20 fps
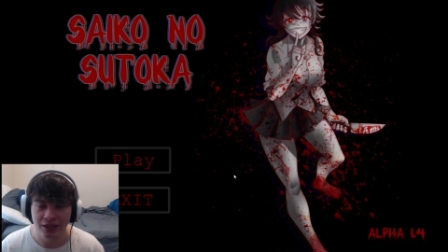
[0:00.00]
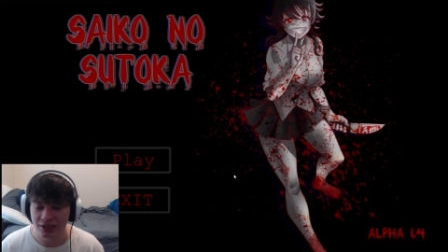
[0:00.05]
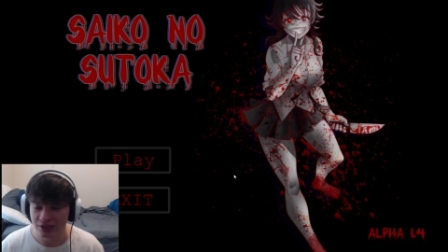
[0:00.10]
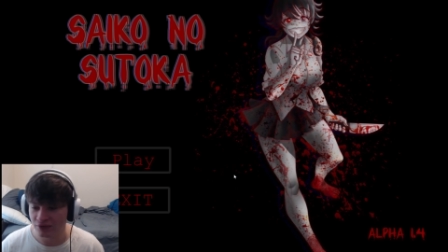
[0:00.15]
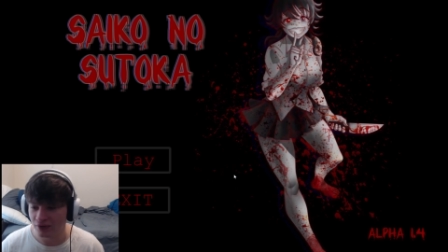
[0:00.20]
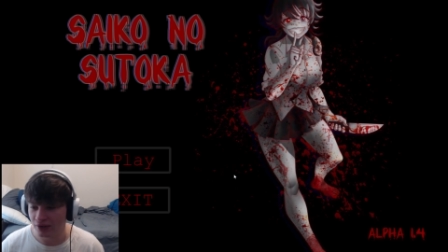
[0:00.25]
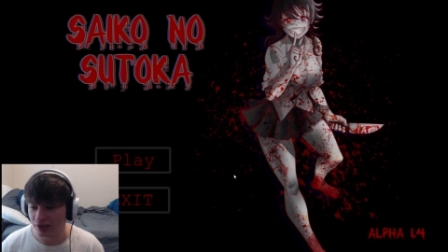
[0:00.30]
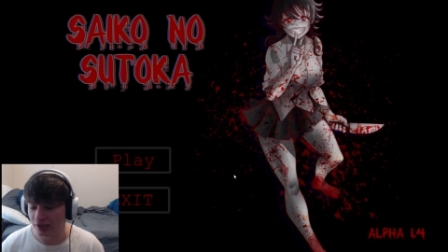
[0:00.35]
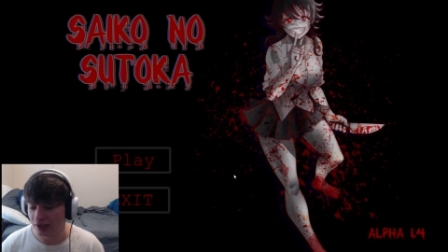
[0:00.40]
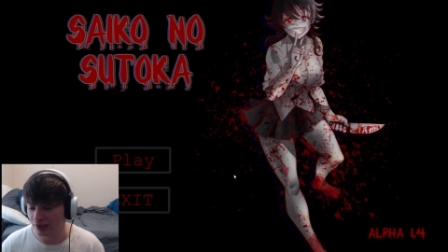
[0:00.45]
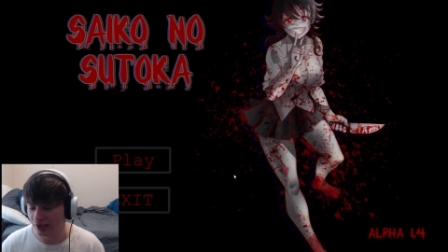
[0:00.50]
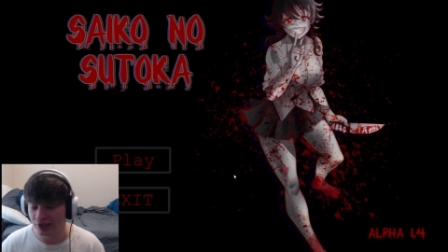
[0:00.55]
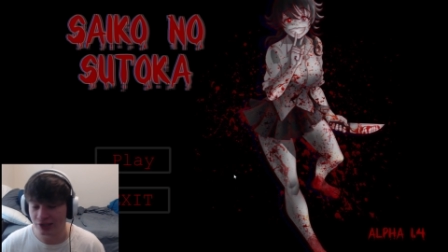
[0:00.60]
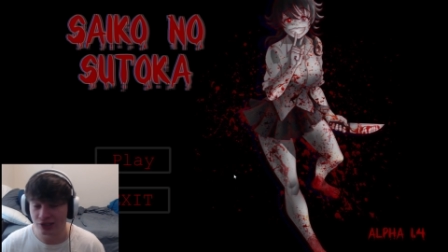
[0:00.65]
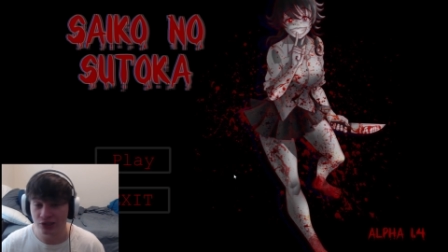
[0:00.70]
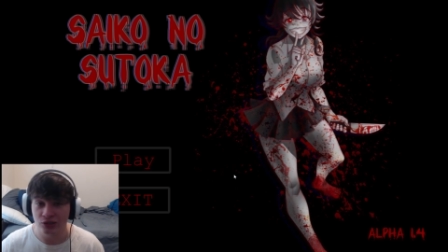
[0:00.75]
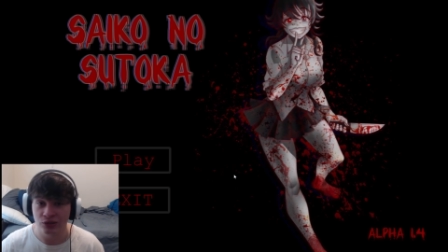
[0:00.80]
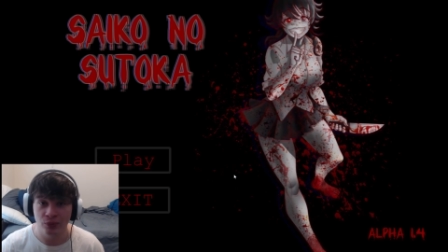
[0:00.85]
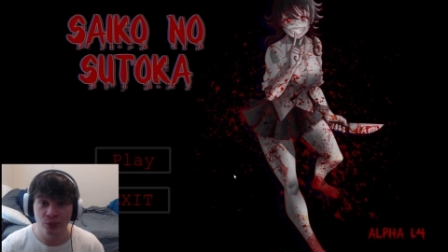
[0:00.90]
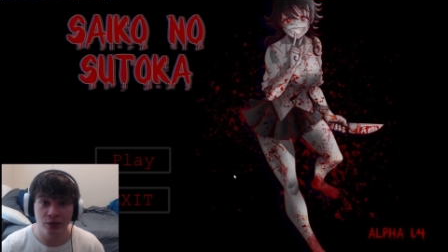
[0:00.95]
It's fucking nuts,
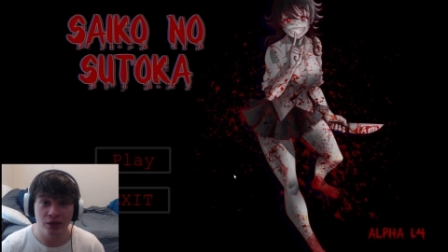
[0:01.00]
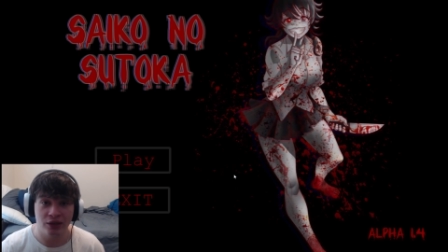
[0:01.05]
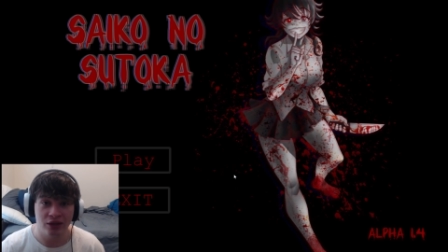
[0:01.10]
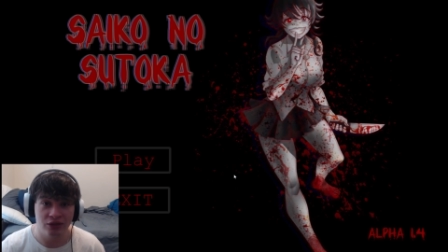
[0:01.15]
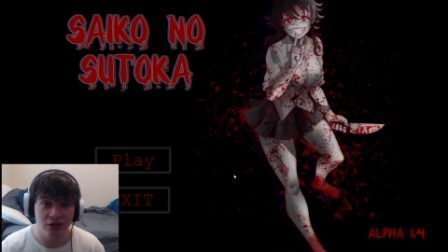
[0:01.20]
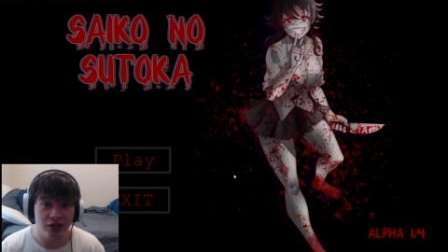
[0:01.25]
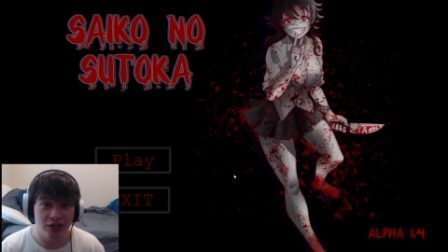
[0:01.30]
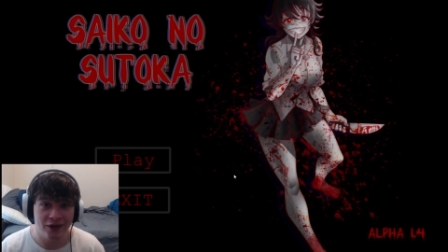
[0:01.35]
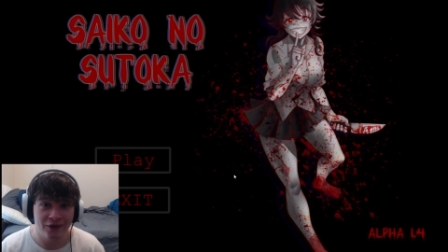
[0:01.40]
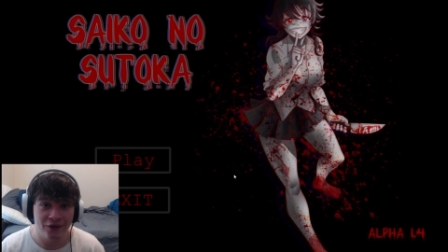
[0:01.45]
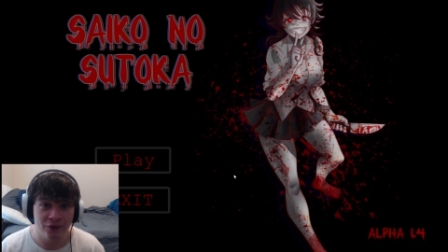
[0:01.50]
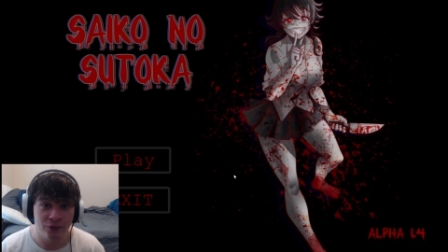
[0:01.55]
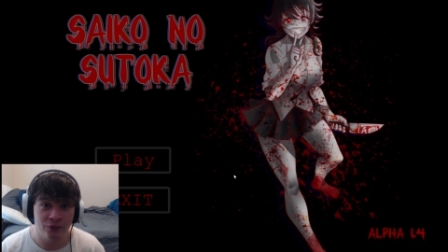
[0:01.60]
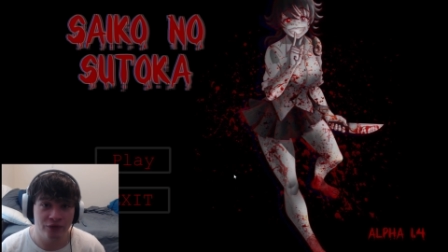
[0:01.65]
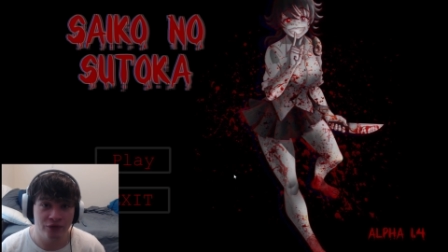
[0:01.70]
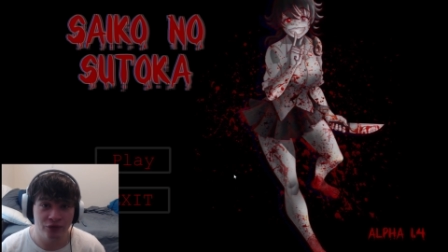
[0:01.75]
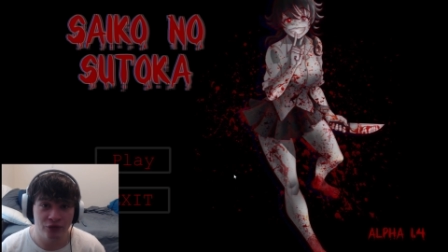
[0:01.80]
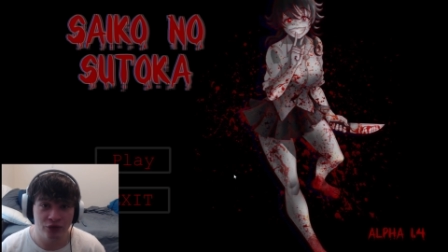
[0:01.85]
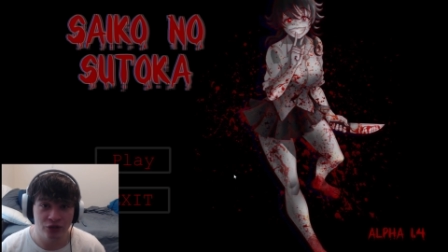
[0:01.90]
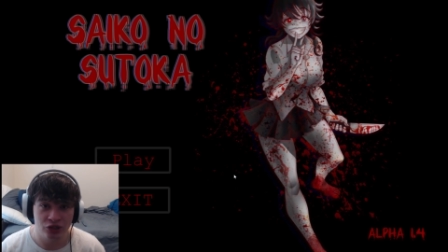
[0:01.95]
dude. I want to thank everyone
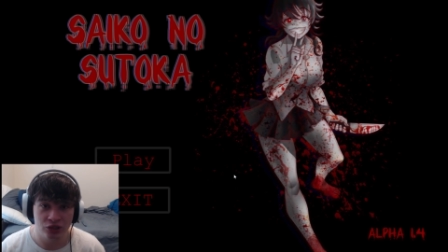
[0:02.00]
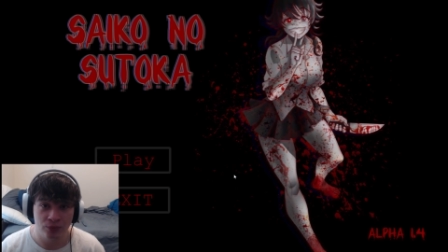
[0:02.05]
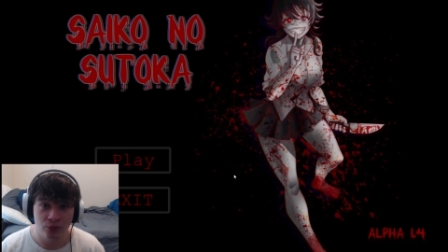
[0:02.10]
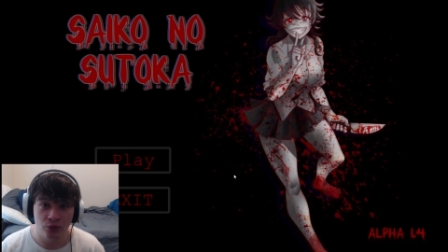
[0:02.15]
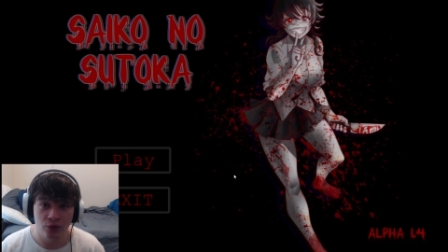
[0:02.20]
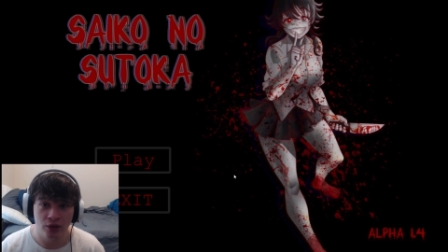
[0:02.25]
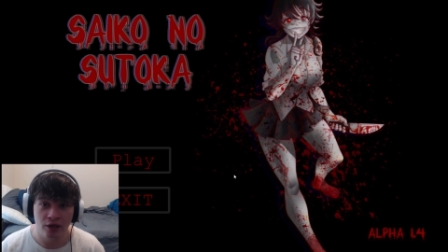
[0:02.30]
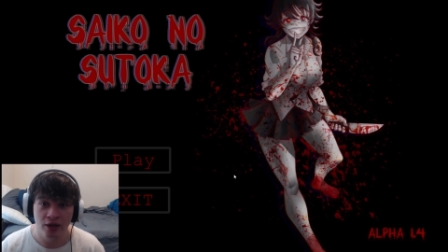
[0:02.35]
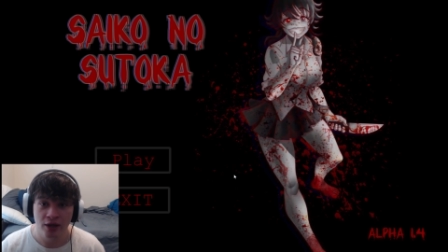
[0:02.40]
for the support.